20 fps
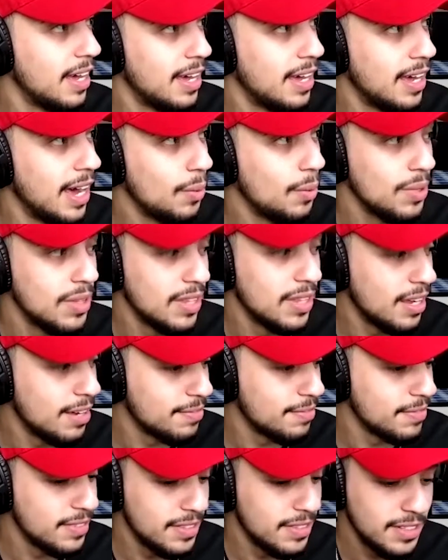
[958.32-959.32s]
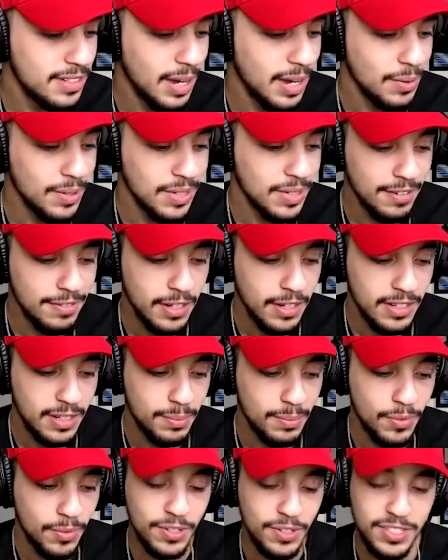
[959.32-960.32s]
I would love nothing
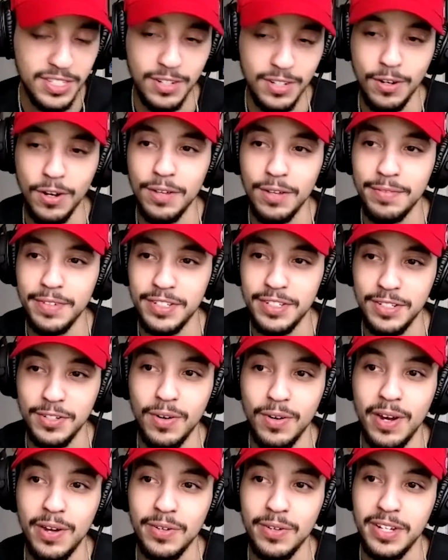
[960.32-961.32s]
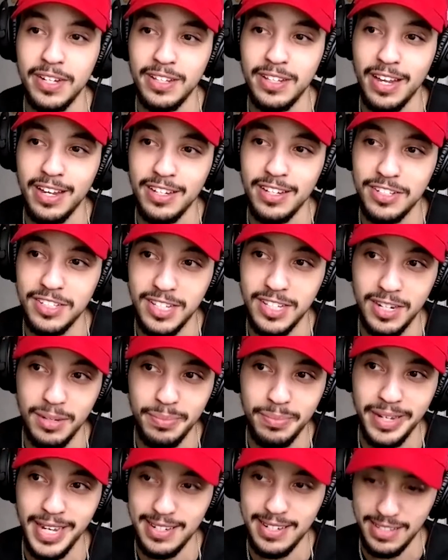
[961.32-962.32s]
more to all of us to go out and like just get a
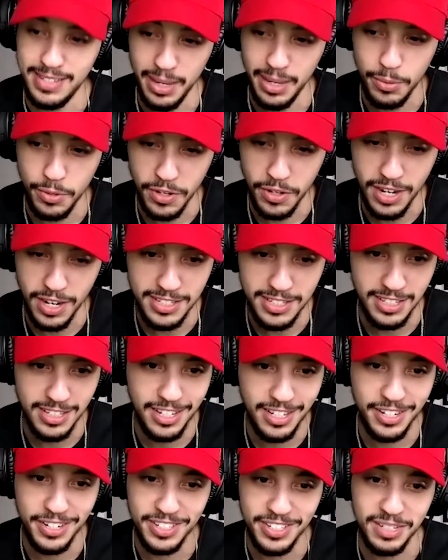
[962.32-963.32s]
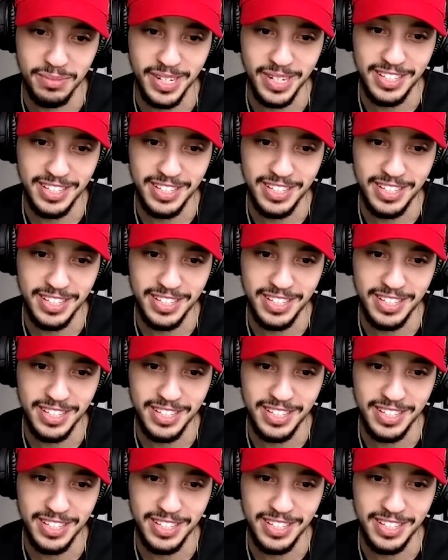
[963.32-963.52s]
big ass table and go out to dinner or something